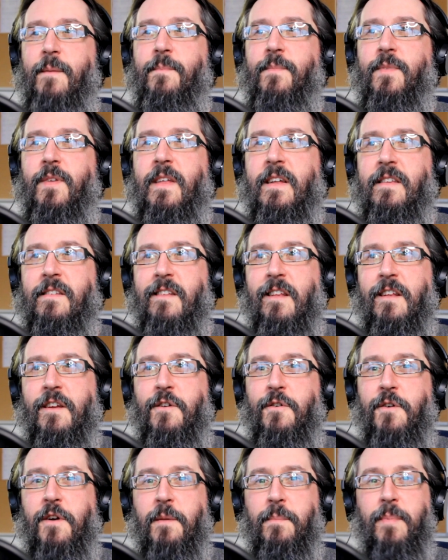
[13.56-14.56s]
So that's slightly
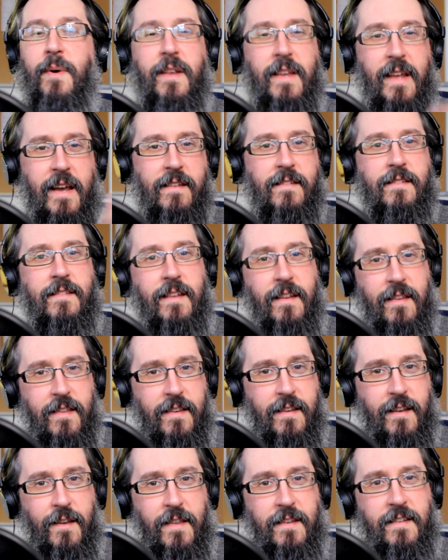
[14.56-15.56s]
annoying, but yes, so
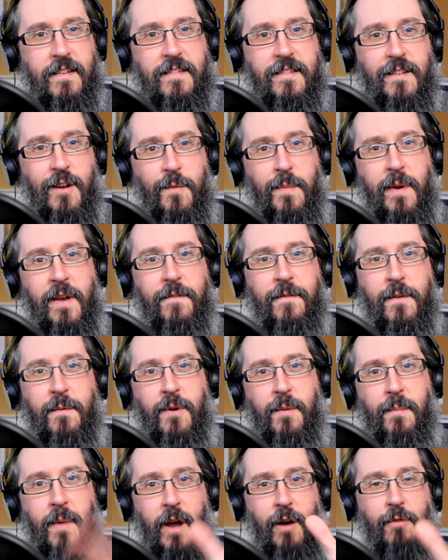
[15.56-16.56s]
this is still being filmed
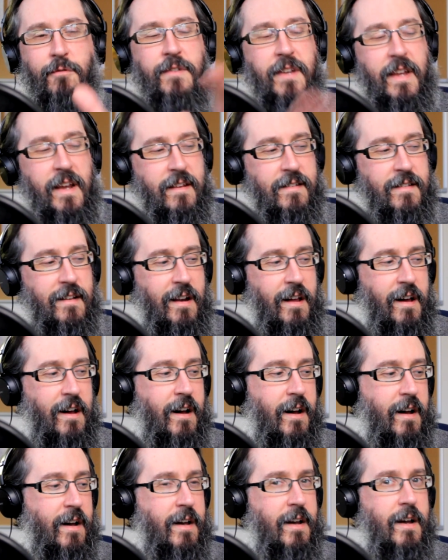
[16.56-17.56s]
on my old
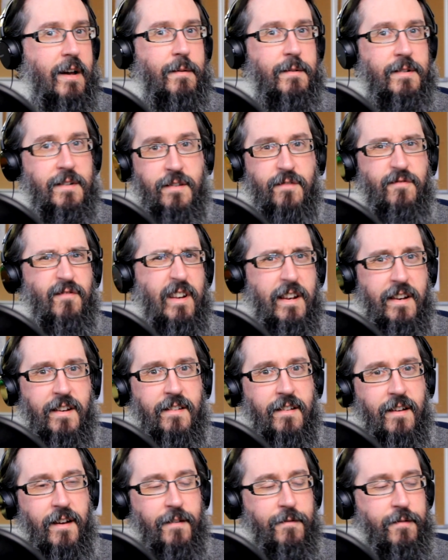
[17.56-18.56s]
DSLR, which isn't really
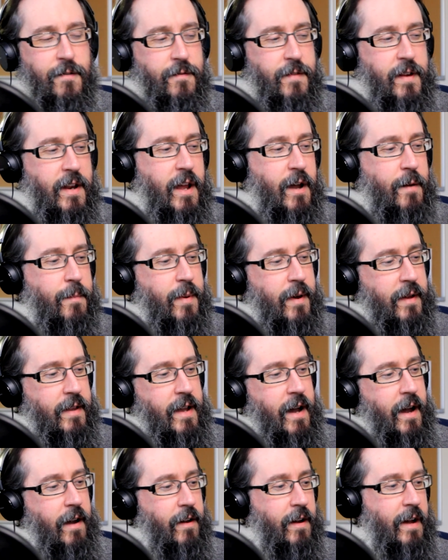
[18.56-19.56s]
designed for video, but
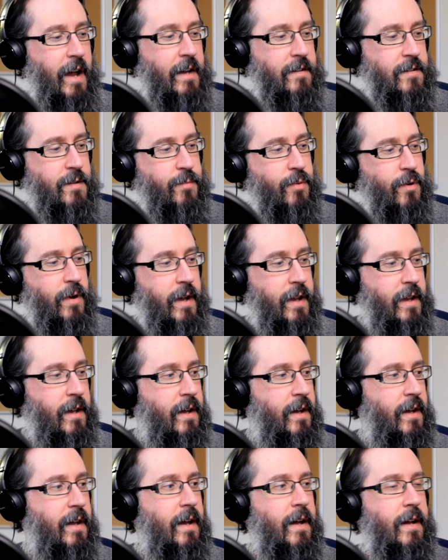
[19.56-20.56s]
yeah, I actually bought a
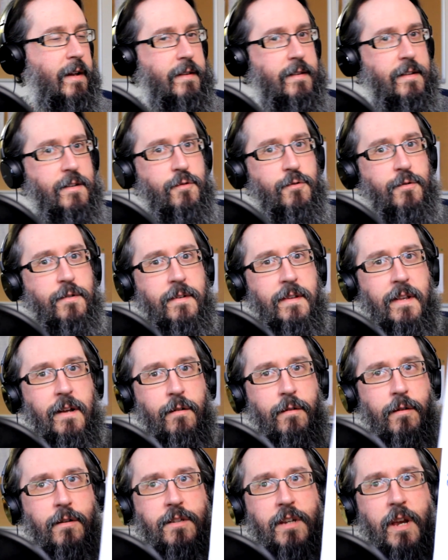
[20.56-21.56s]

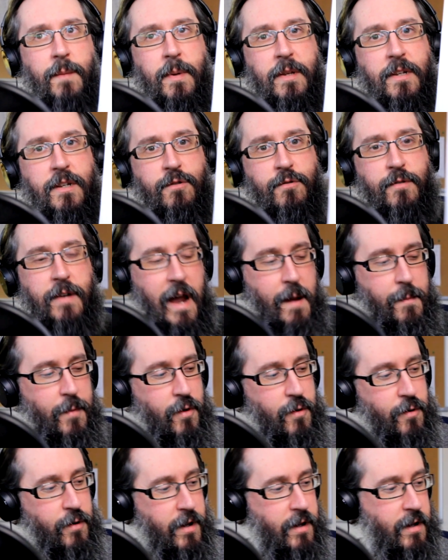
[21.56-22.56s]
little cheapy digital
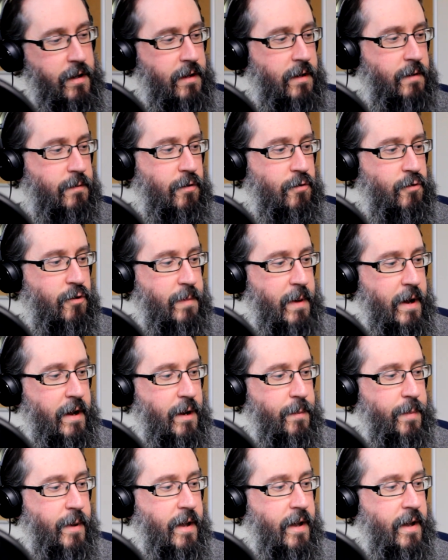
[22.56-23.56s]
camcorder, which I'll talk about in
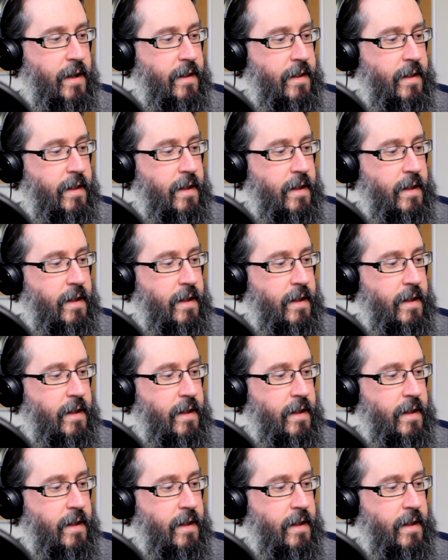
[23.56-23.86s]
a bit,